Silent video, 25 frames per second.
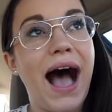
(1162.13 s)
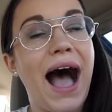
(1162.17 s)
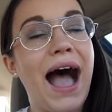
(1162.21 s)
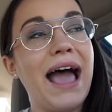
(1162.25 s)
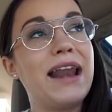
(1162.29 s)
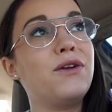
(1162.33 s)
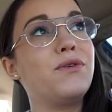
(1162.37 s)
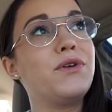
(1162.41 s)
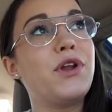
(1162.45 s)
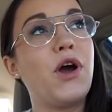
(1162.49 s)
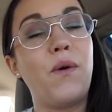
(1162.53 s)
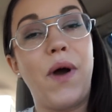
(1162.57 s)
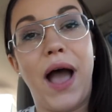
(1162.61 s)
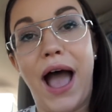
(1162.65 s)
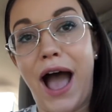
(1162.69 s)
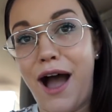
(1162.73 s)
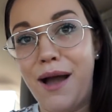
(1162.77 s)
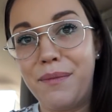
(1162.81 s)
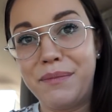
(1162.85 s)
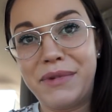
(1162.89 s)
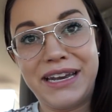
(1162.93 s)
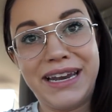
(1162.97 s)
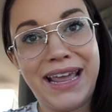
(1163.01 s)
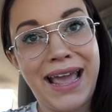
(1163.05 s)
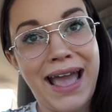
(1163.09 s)
I don't know how
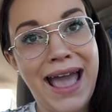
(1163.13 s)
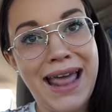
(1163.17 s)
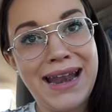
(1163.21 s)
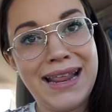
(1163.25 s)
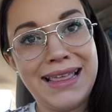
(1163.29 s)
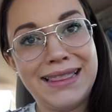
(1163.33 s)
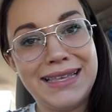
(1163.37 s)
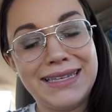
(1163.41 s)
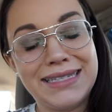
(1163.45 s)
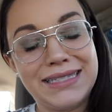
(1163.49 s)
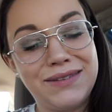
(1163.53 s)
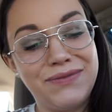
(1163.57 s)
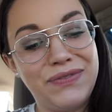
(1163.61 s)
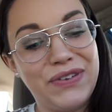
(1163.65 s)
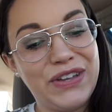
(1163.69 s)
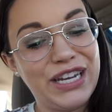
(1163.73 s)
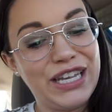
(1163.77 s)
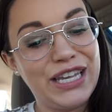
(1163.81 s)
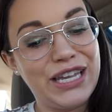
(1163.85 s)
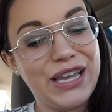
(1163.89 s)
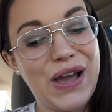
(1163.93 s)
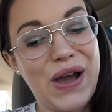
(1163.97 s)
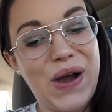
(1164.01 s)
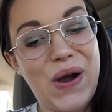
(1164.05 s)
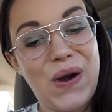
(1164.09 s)
I'm going to edit this
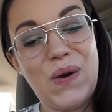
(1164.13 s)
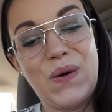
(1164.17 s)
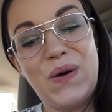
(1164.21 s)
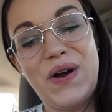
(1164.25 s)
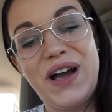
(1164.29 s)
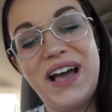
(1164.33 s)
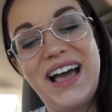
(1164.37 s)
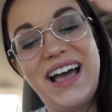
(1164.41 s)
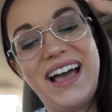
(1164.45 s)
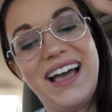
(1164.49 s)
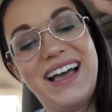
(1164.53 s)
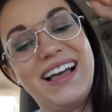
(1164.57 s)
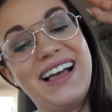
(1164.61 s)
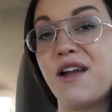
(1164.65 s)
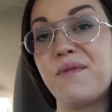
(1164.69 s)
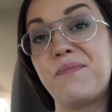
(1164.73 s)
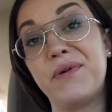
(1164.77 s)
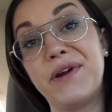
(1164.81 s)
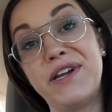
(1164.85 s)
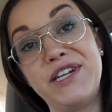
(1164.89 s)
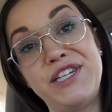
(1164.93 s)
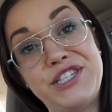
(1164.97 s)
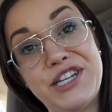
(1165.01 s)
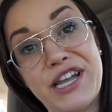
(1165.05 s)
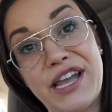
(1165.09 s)
video. I
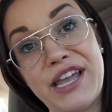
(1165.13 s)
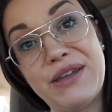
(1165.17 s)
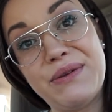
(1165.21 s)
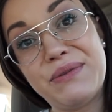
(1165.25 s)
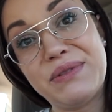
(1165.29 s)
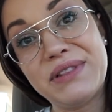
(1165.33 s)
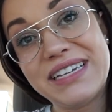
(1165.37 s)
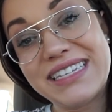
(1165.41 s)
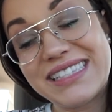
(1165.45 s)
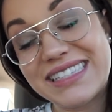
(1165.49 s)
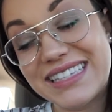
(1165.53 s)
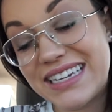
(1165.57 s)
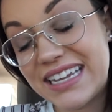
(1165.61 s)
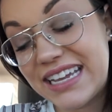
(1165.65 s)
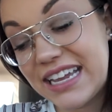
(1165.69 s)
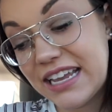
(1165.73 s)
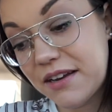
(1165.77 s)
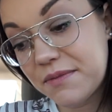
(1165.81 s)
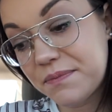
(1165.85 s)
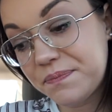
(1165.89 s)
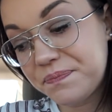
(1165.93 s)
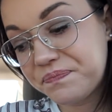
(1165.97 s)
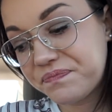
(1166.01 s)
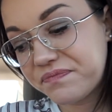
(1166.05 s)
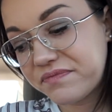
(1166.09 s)
appreciate you
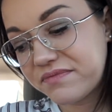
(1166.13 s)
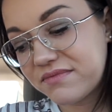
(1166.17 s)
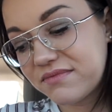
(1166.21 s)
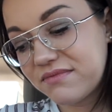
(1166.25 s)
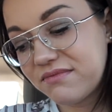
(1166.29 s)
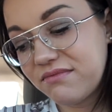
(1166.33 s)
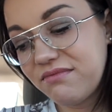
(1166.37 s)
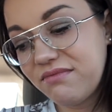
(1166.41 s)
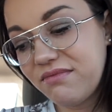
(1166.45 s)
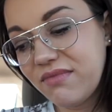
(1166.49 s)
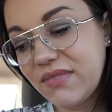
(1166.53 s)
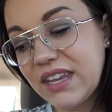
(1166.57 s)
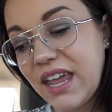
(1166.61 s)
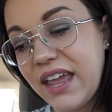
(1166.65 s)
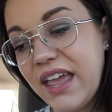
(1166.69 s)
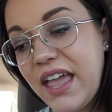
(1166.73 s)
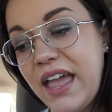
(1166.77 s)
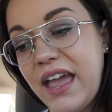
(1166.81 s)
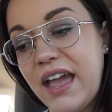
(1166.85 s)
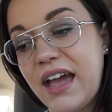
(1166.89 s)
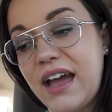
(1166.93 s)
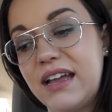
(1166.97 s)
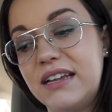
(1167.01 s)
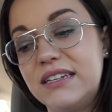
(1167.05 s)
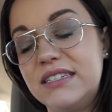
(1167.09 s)
listening,
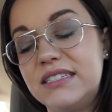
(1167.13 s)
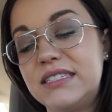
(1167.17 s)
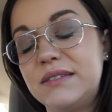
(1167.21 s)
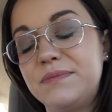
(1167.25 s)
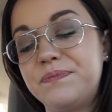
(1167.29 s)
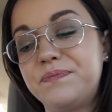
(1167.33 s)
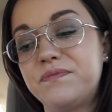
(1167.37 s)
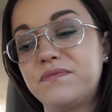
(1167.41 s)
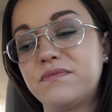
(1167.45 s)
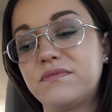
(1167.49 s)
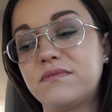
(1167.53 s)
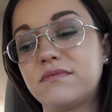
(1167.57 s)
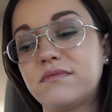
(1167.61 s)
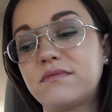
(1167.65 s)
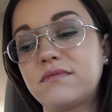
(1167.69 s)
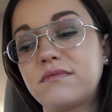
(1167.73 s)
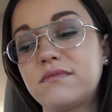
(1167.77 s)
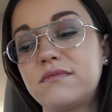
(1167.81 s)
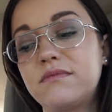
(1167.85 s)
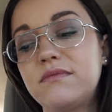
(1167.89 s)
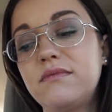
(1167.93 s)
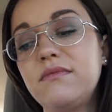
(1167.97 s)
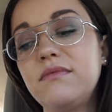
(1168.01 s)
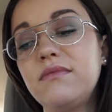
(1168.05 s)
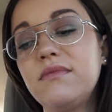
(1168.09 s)
and
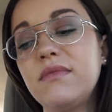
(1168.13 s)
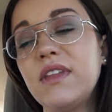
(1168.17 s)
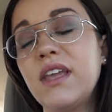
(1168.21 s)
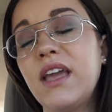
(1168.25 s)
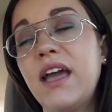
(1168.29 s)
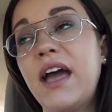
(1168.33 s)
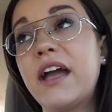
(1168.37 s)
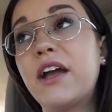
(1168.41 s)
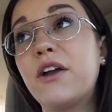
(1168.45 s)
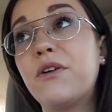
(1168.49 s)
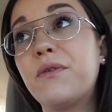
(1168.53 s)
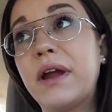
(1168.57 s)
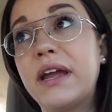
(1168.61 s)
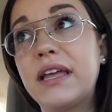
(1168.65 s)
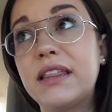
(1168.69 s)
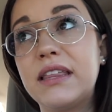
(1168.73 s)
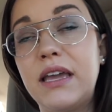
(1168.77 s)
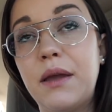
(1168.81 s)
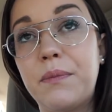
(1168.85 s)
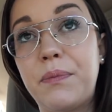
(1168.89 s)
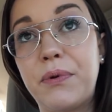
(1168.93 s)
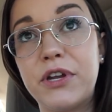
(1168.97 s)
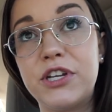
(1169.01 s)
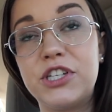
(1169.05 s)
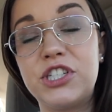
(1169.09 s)
I
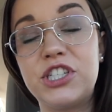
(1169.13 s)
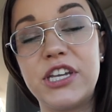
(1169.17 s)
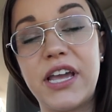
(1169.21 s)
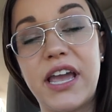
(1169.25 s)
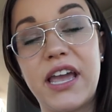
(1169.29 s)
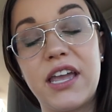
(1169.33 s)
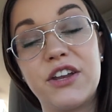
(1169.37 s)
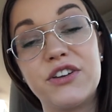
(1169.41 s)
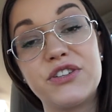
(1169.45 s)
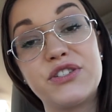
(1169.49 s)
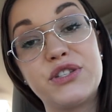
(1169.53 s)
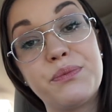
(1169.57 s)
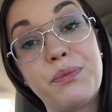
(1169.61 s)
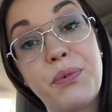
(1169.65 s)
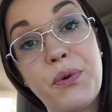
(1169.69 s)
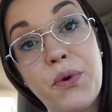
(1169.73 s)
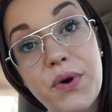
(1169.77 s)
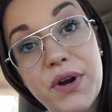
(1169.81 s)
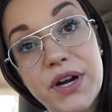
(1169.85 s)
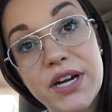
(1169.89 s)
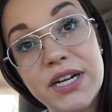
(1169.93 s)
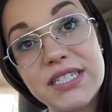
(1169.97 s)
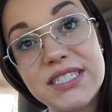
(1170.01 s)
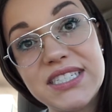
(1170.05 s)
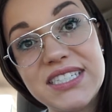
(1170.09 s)
greatly appreciate your
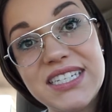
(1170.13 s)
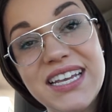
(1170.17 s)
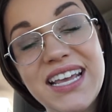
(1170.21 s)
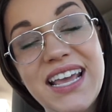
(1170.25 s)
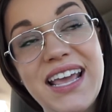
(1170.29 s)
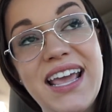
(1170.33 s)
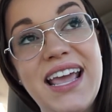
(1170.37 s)
support